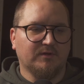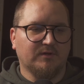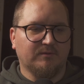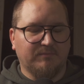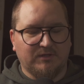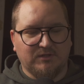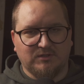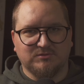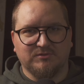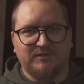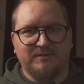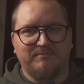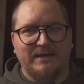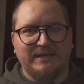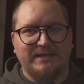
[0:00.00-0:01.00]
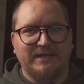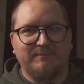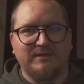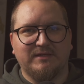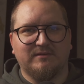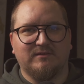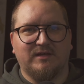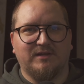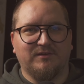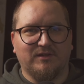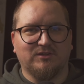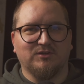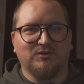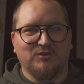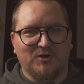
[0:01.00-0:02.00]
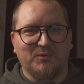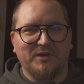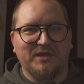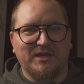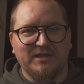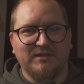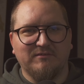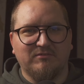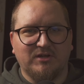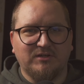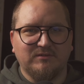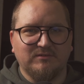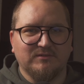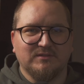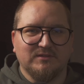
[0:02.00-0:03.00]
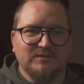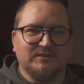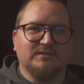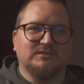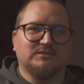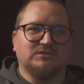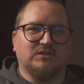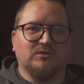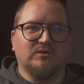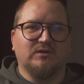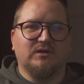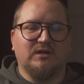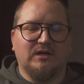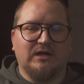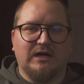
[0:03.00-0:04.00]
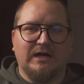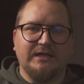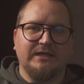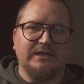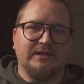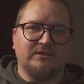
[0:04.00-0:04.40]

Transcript: because of the pandemic and not going anywhere. So I needed